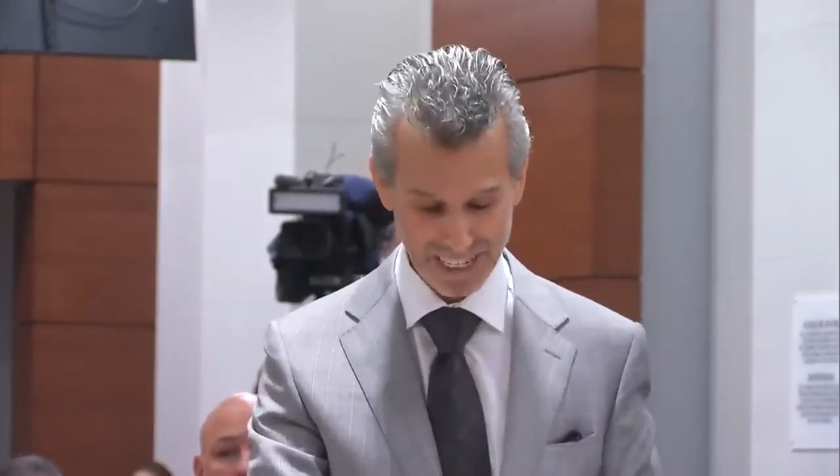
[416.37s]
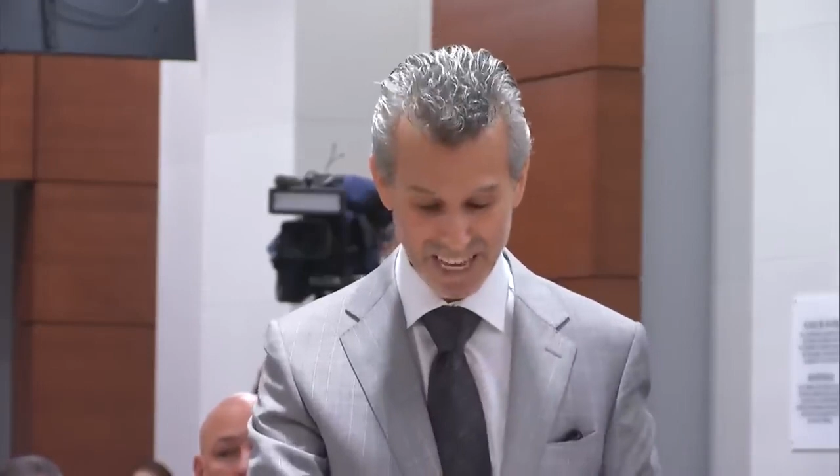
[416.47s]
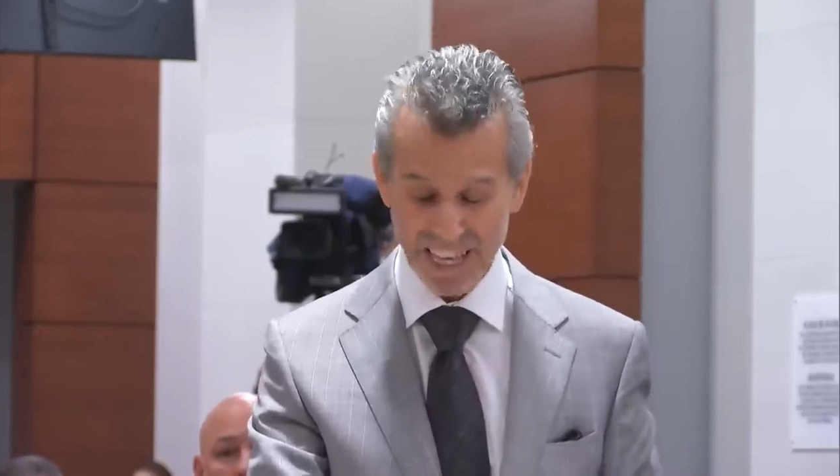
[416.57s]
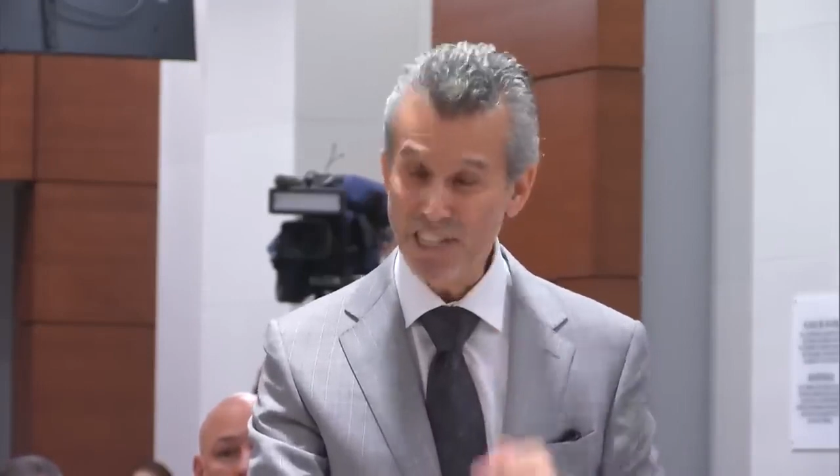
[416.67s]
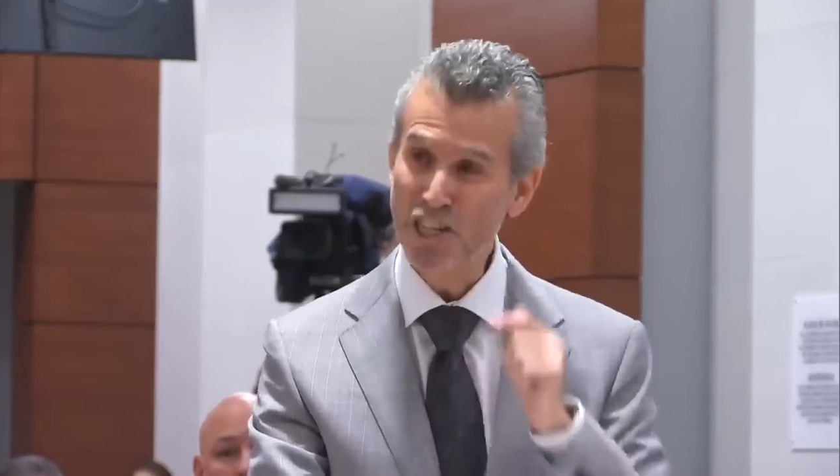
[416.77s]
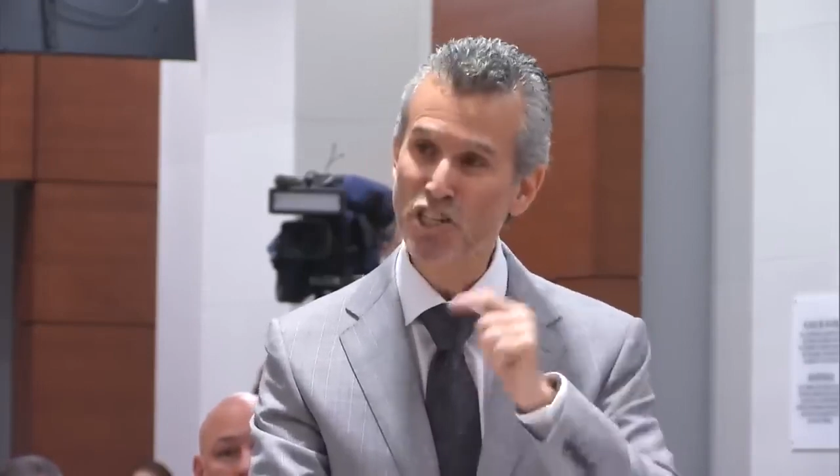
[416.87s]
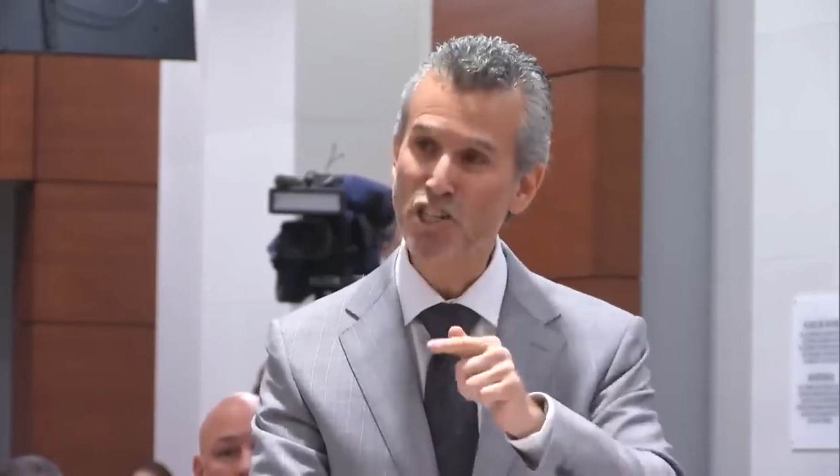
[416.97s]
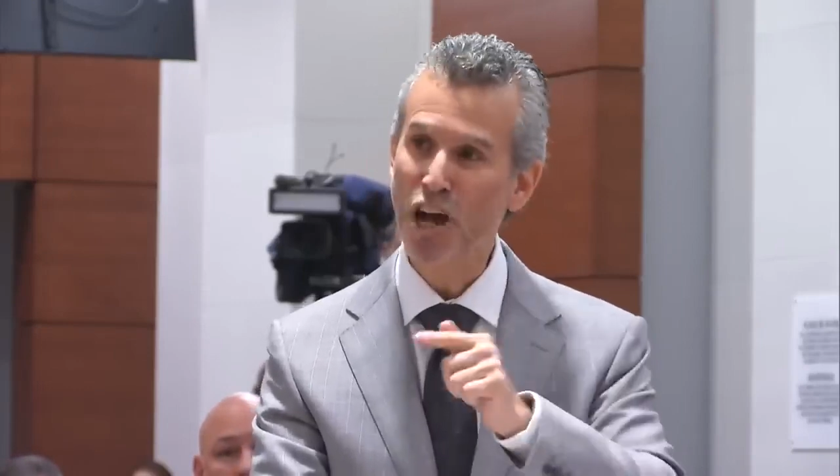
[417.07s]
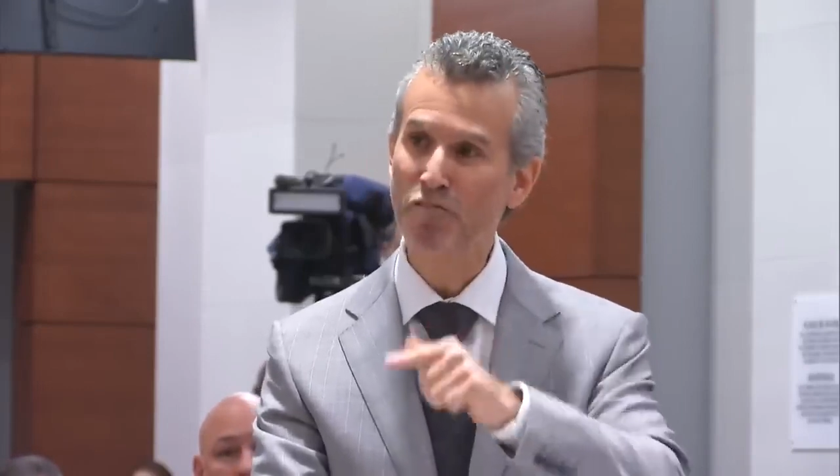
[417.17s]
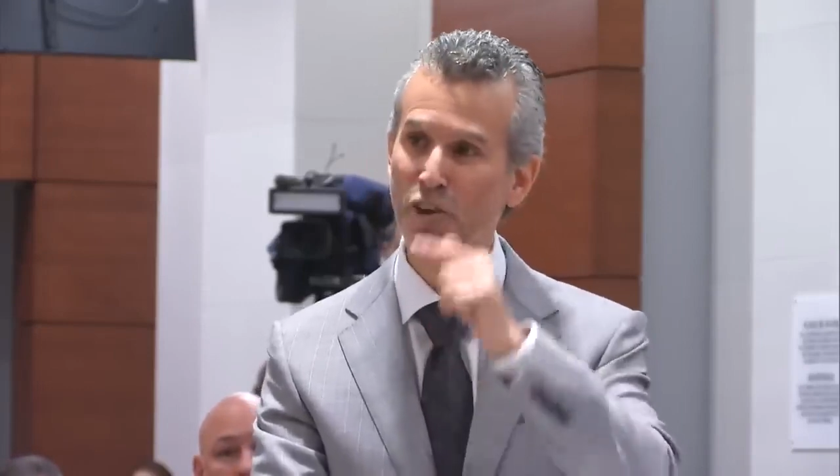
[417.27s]
That you
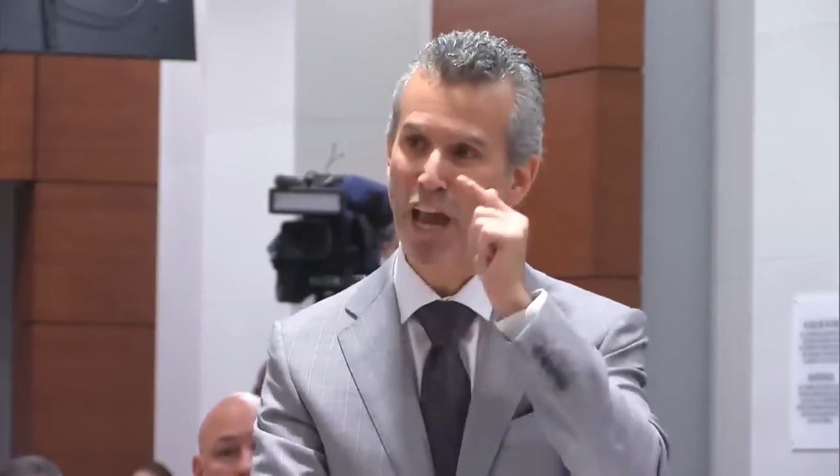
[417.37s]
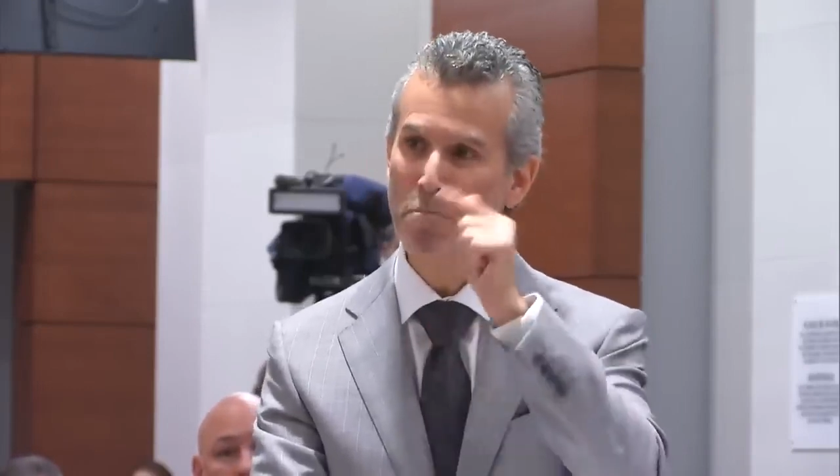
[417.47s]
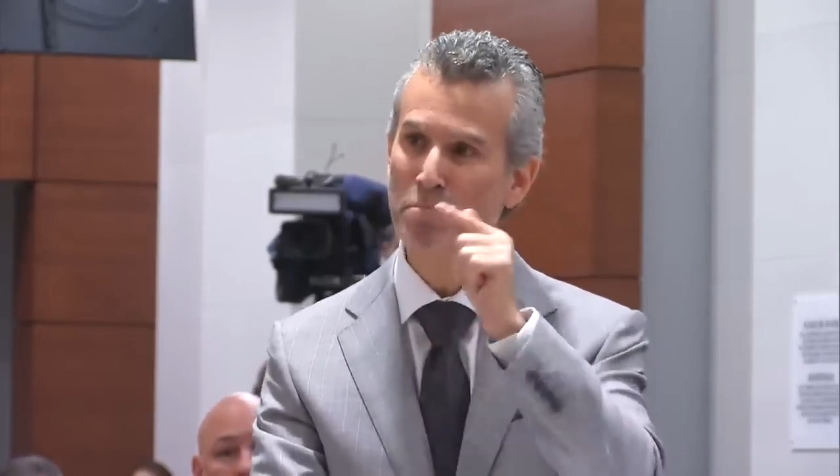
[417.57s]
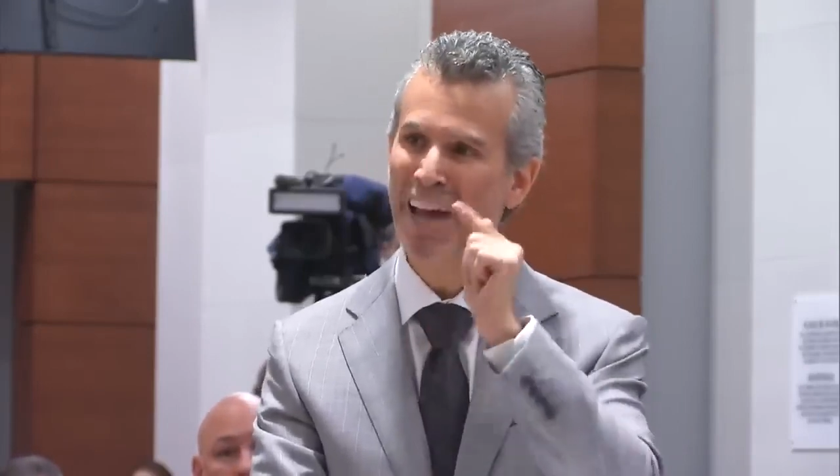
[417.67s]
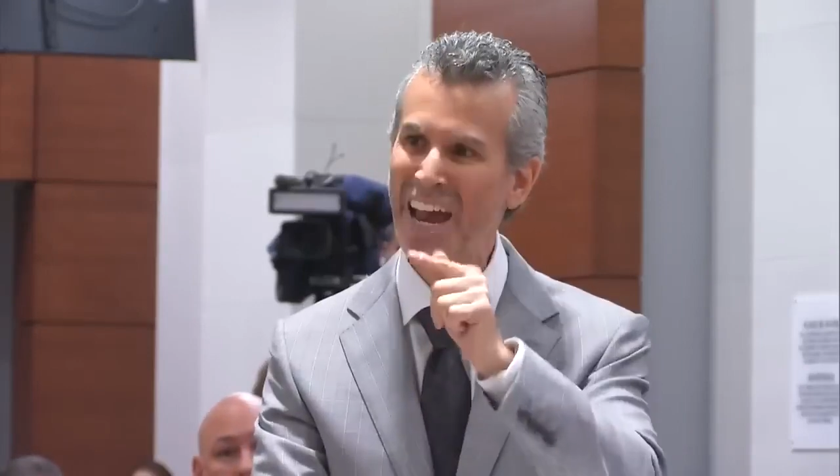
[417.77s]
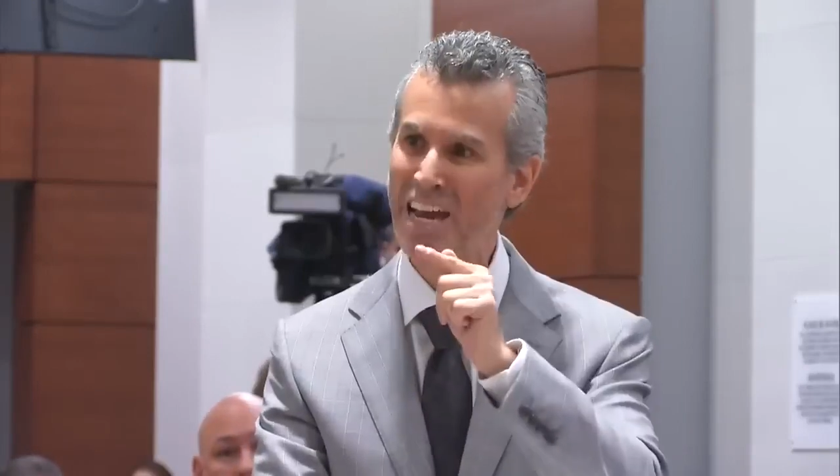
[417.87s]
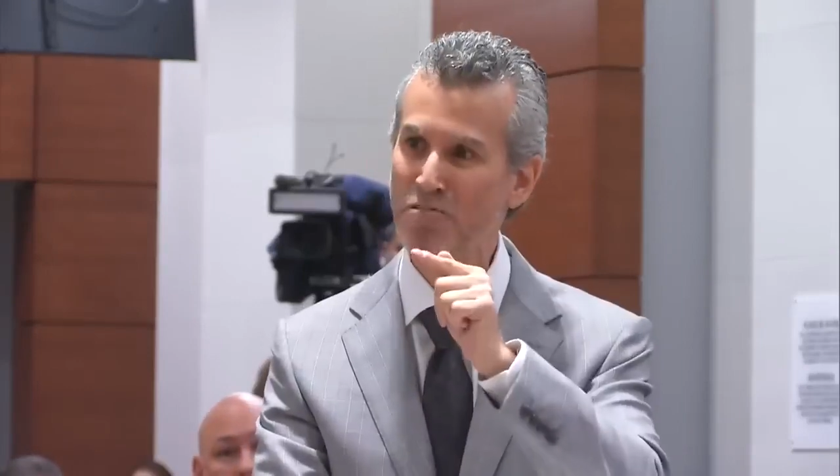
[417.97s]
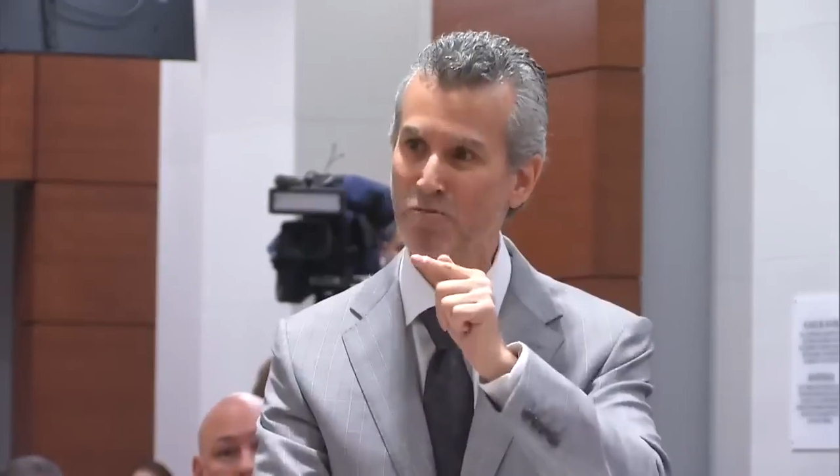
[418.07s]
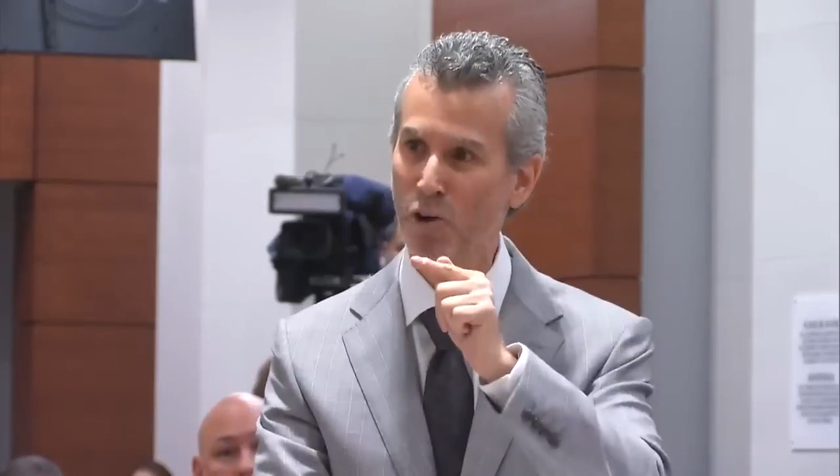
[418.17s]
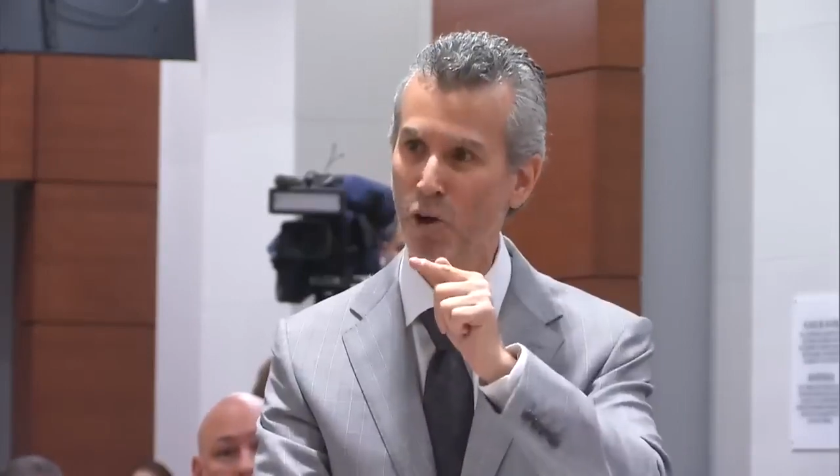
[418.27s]
suffer a
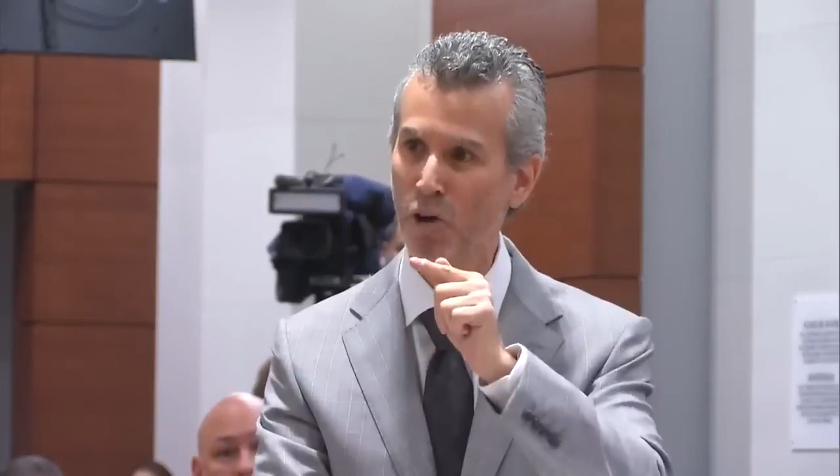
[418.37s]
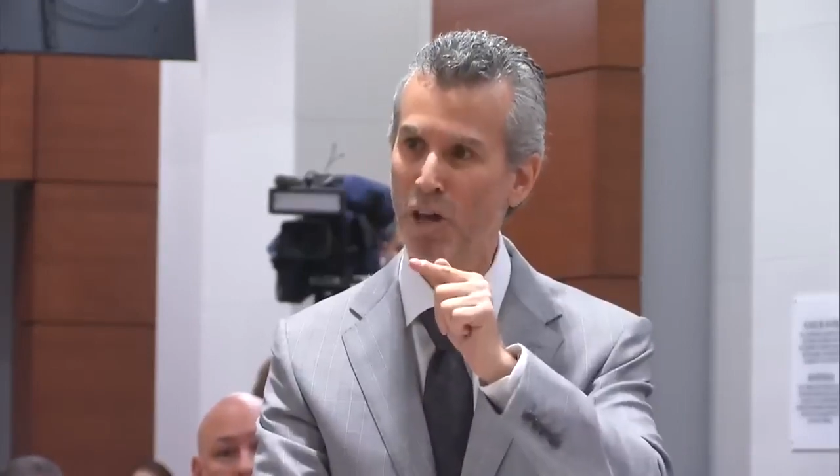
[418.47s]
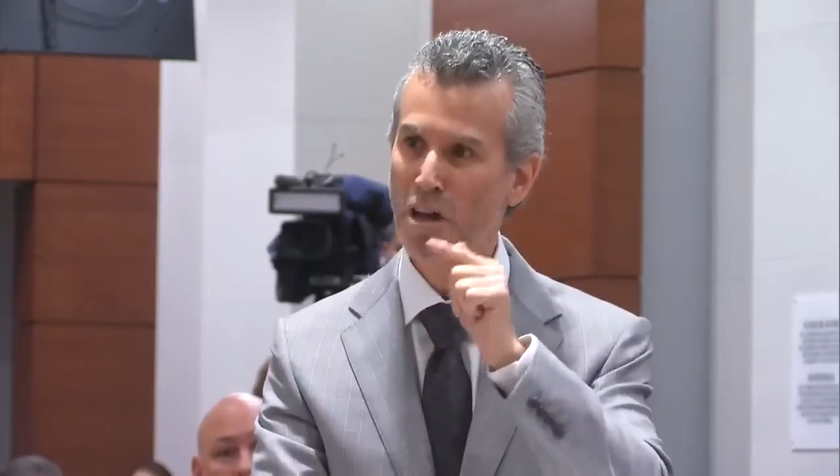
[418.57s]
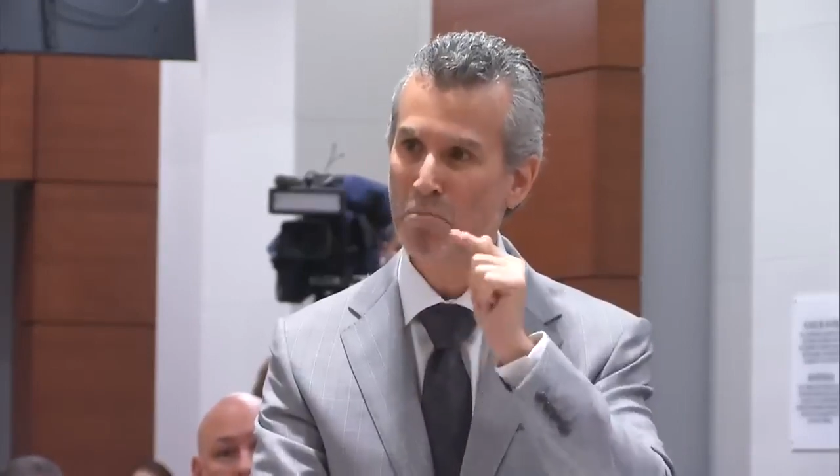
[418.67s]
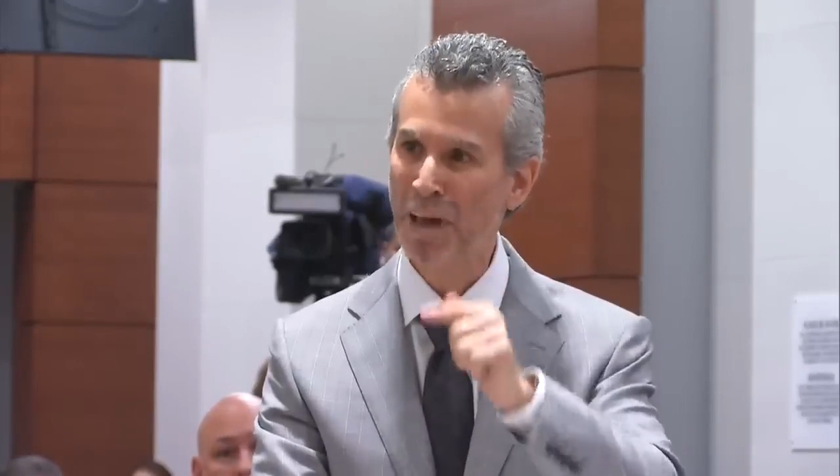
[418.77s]
painful,